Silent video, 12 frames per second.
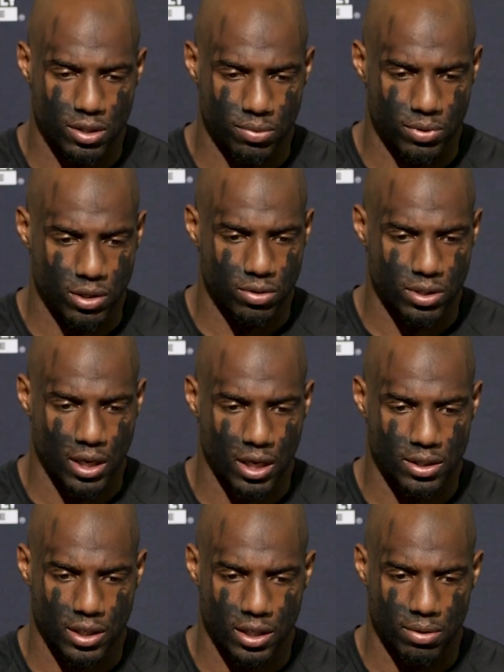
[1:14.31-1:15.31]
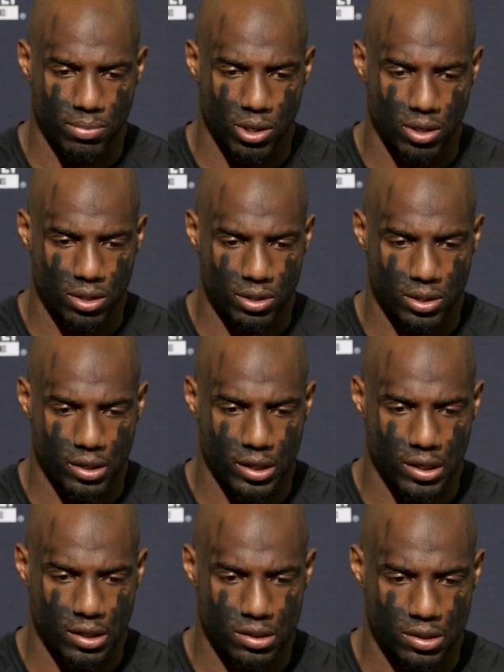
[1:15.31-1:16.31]
and when those guys got the ball in their
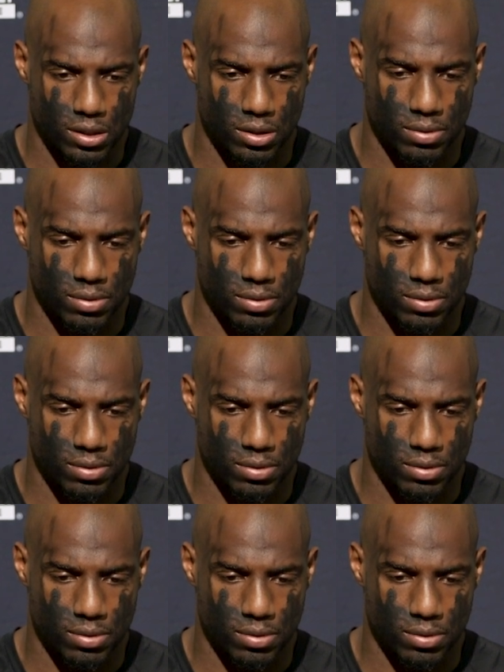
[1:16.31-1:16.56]
hands,